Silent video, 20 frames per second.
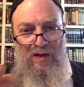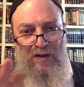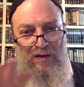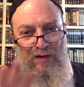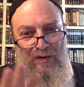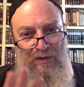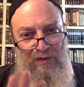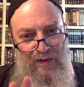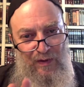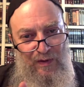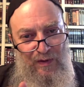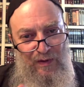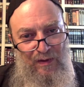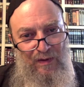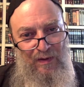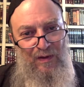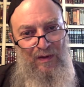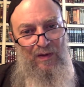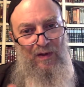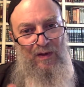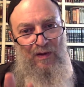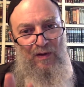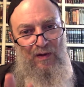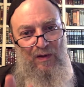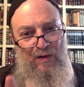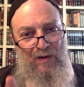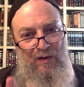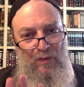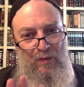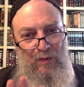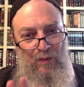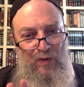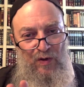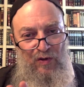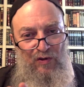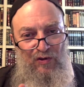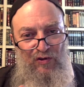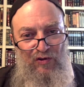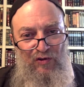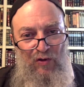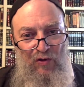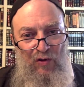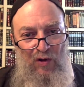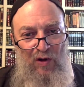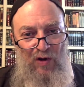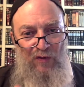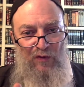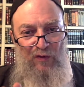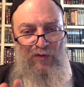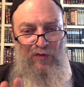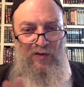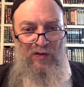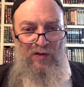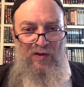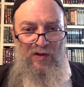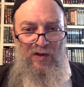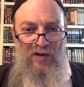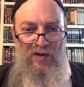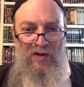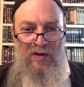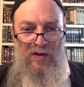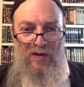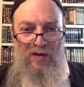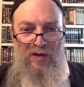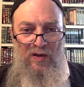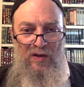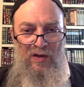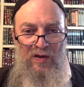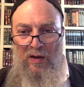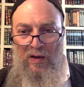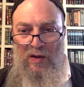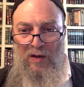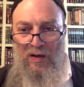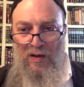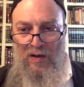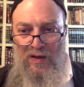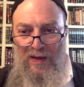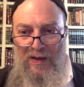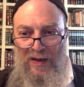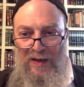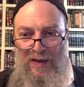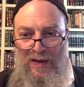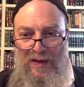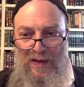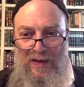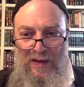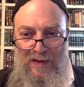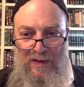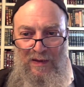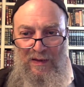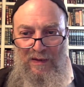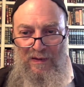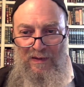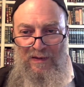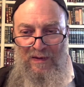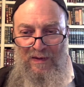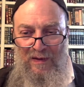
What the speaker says: You do it, with a soft and